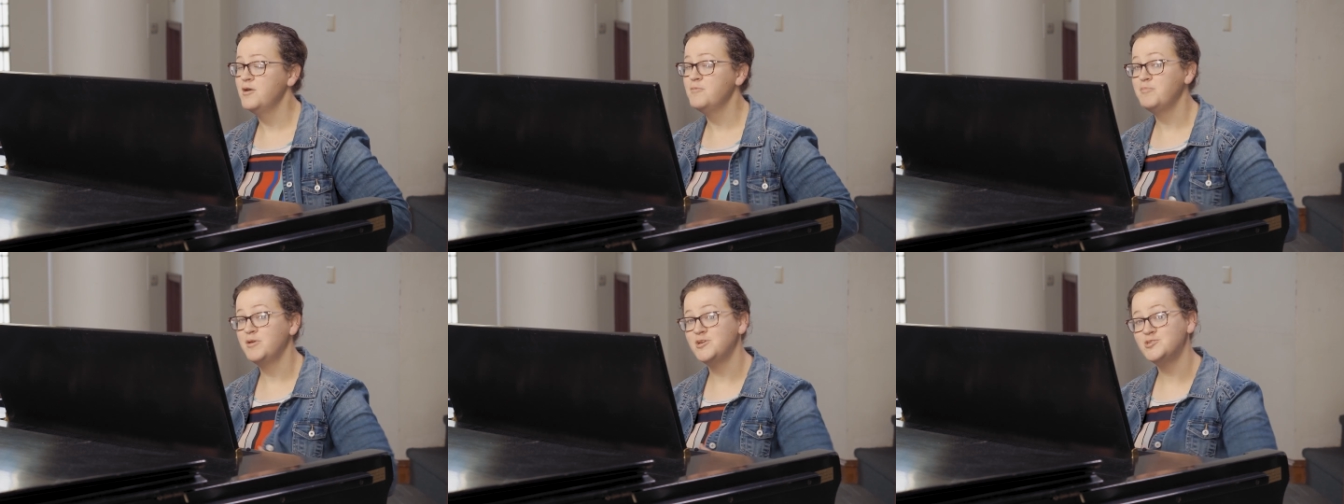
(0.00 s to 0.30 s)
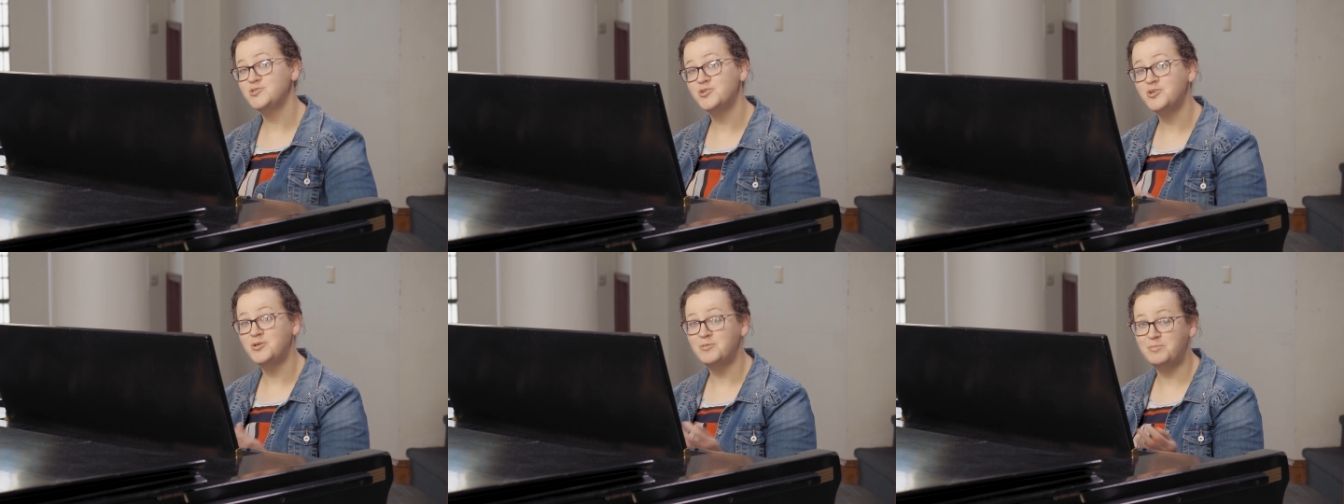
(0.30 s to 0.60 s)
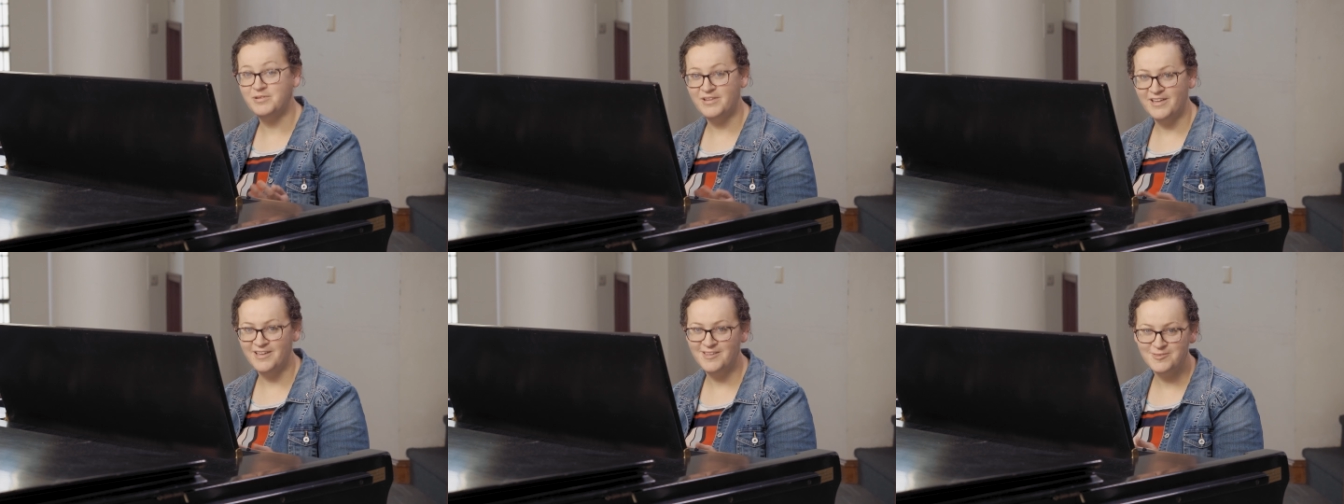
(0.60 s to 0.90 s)
make sure you
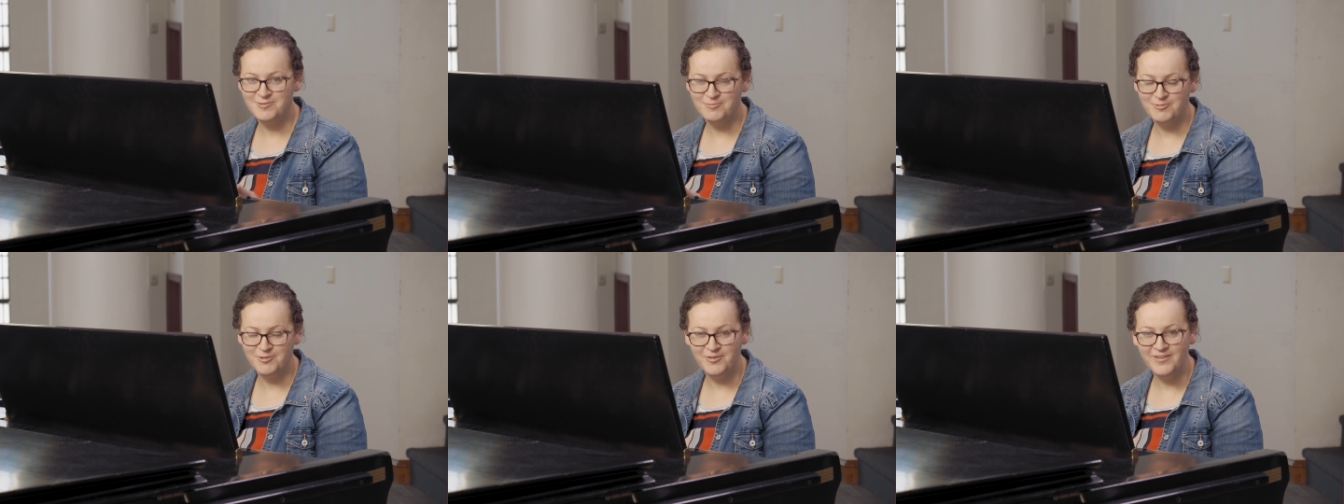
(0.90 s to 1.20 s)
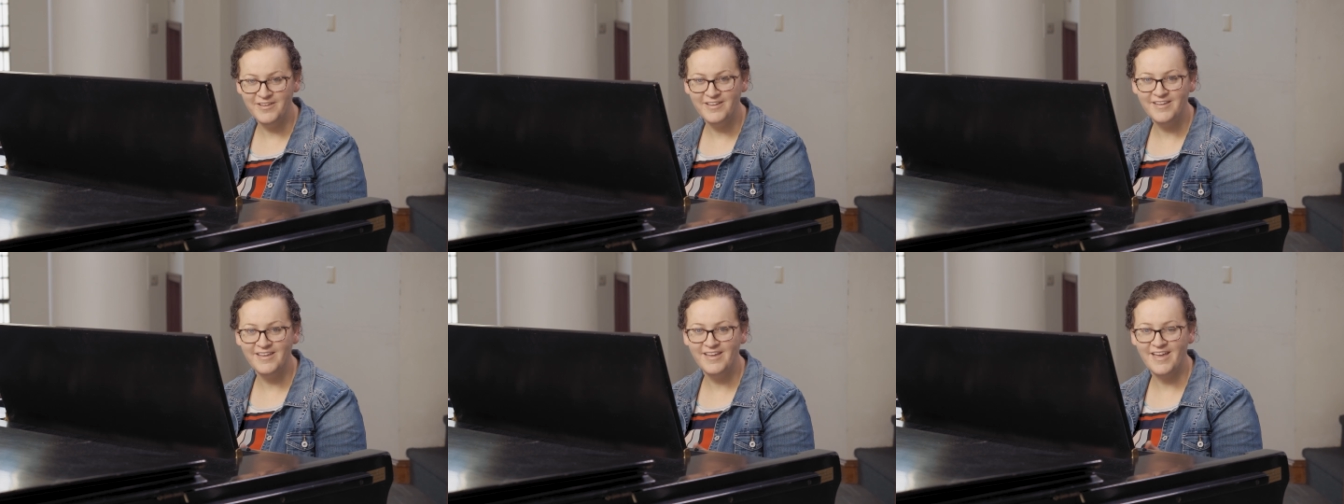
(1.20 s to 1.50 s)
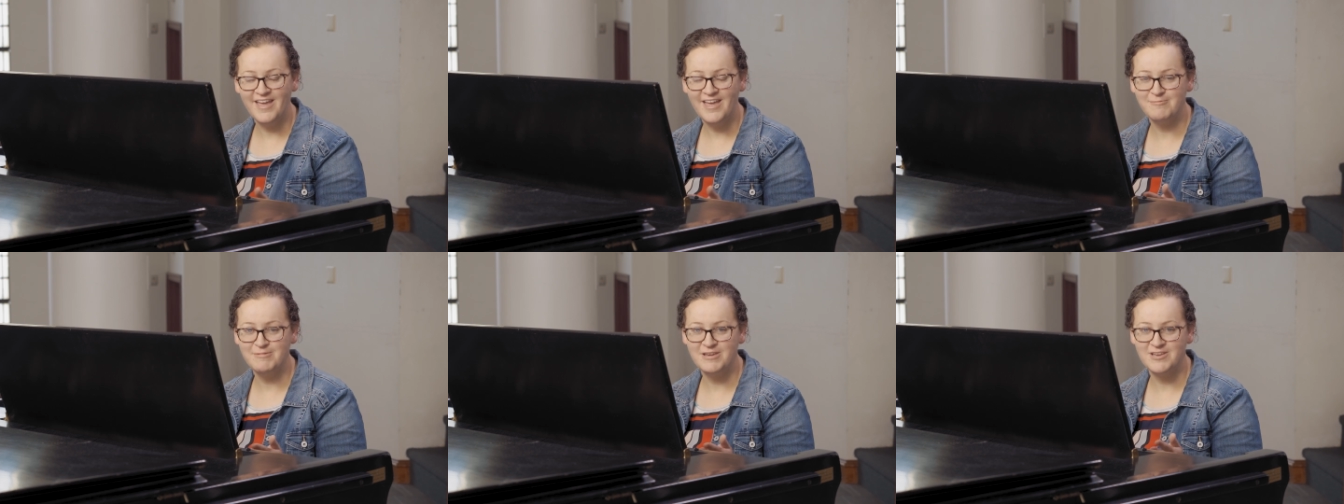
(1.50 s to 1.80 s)
play through it
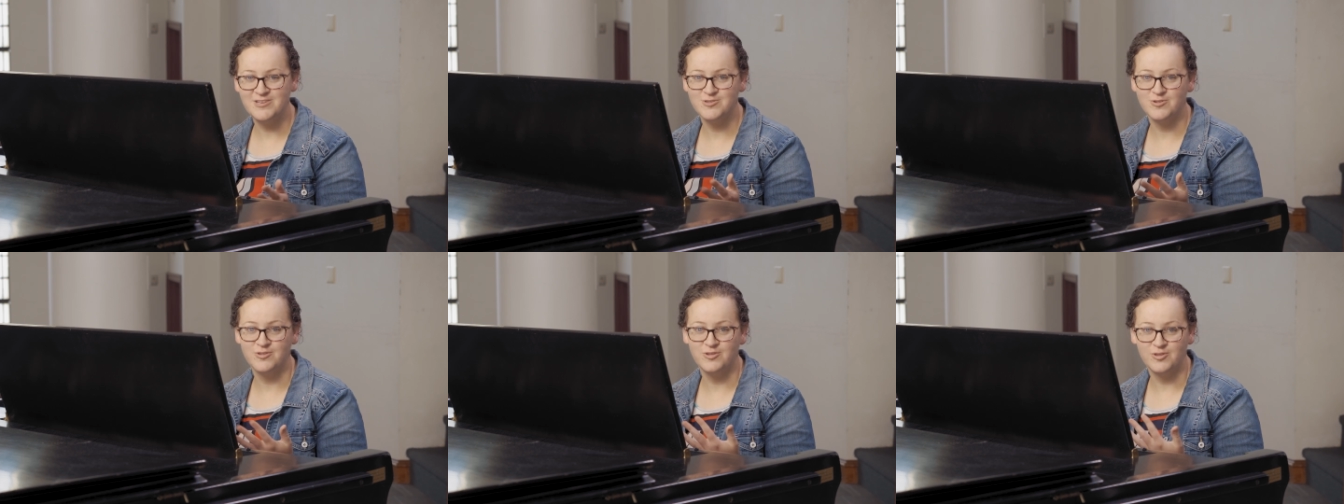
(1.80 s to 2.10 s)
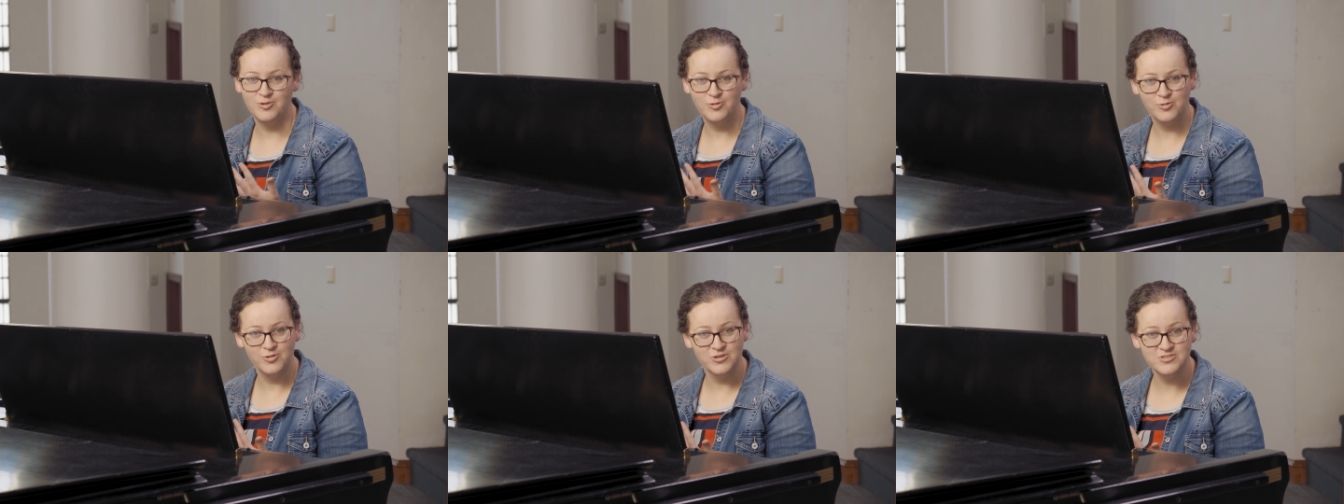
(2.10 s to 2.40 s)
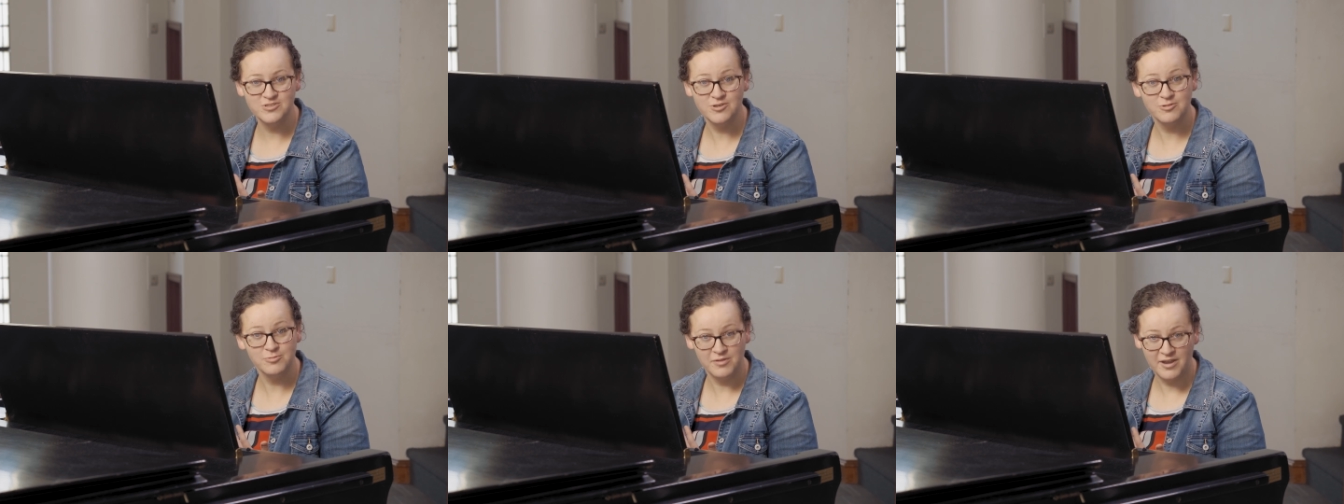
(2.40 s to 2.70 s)
and make sure the
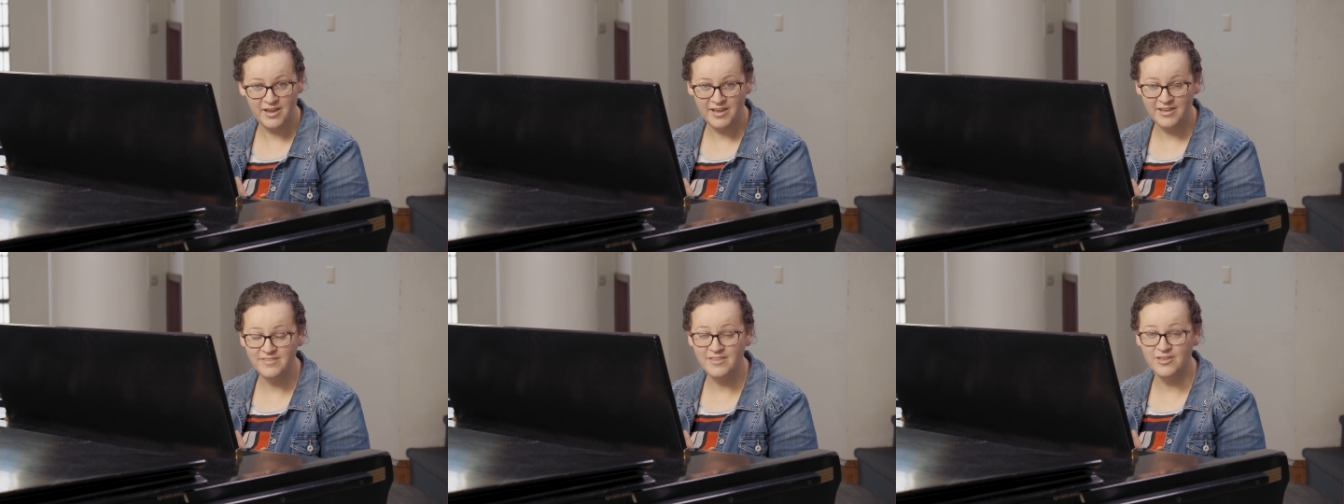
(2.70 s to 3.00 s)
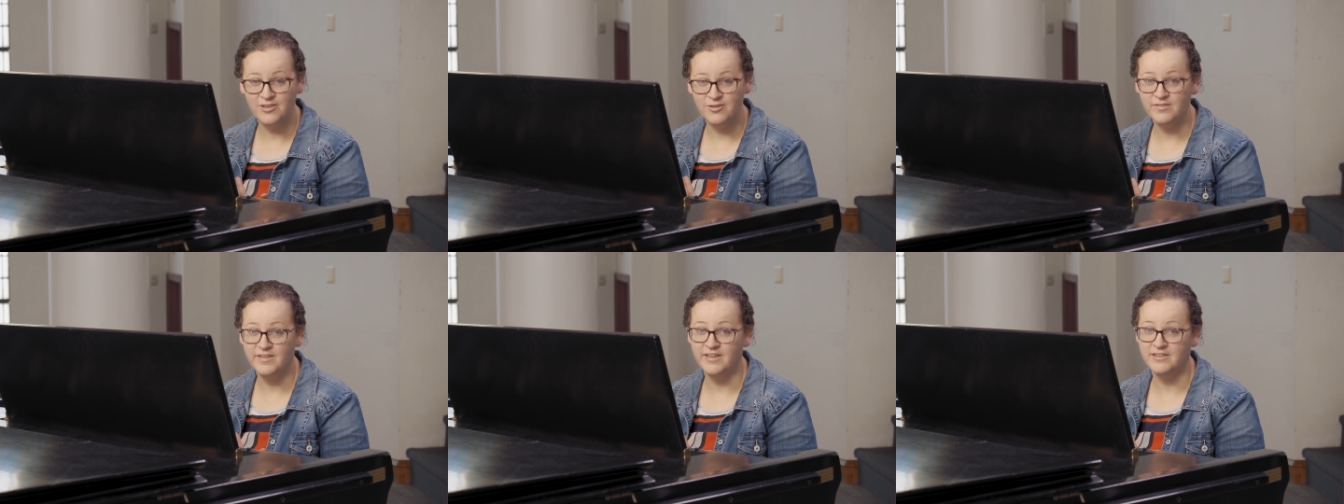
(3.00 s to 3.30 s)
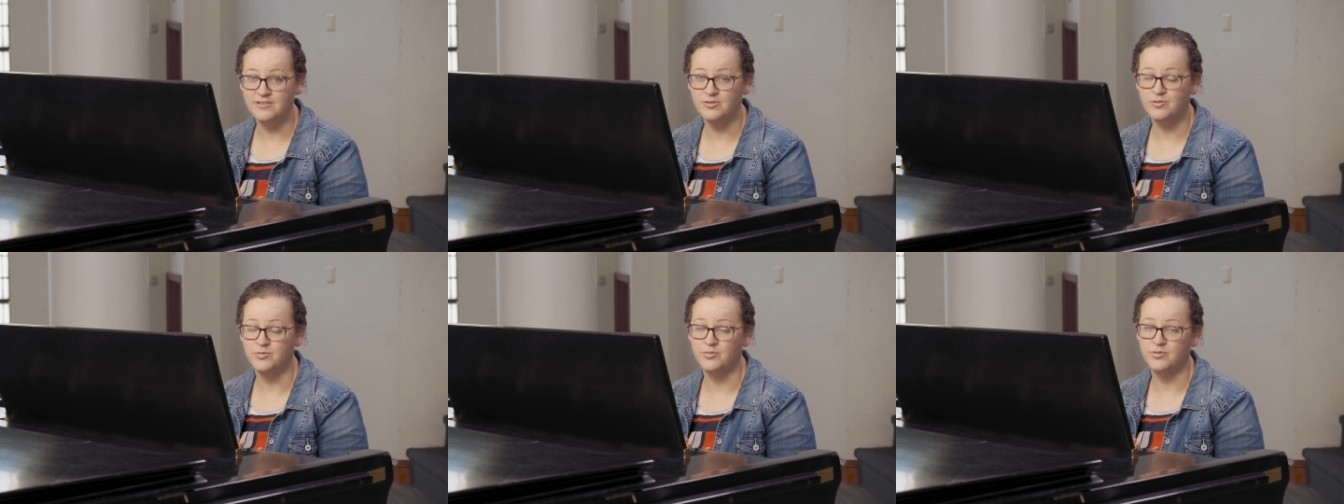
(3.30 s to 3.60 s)
chords are right, that you
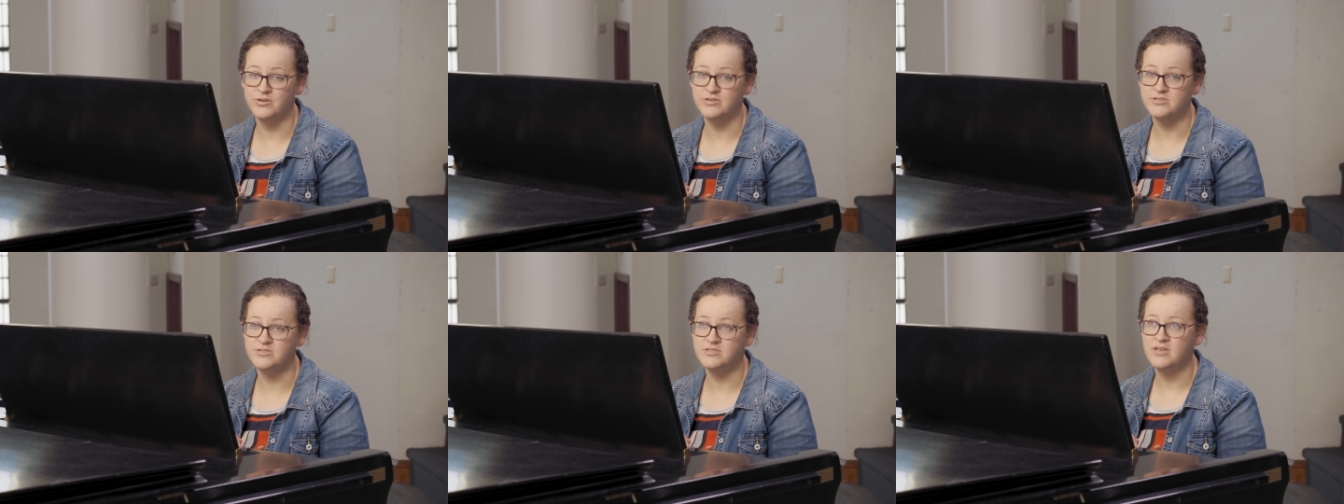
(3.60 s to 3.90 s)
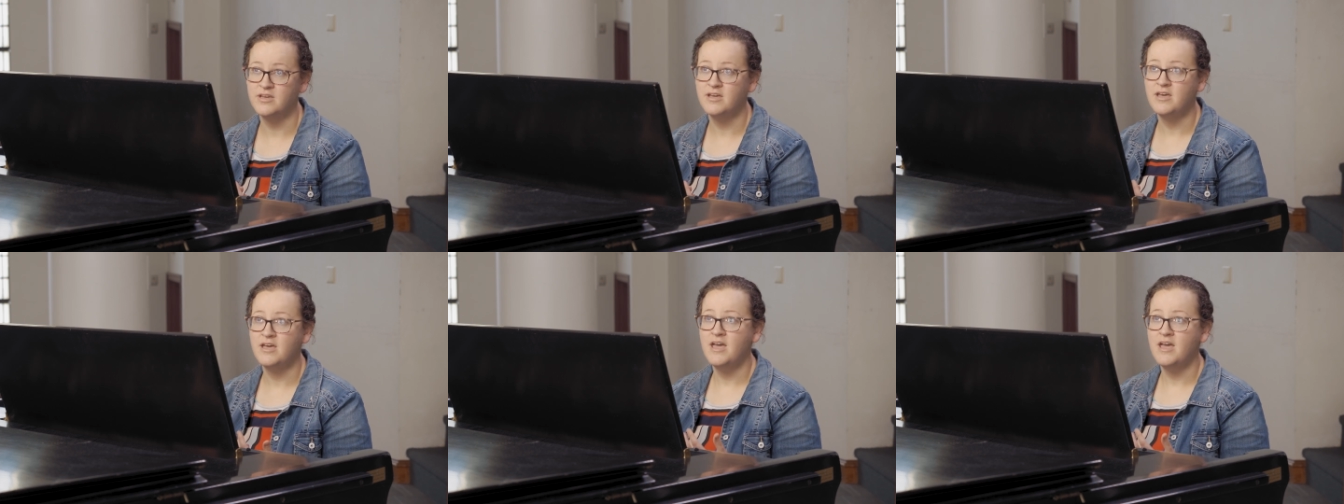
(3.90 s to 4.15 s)
like the chords,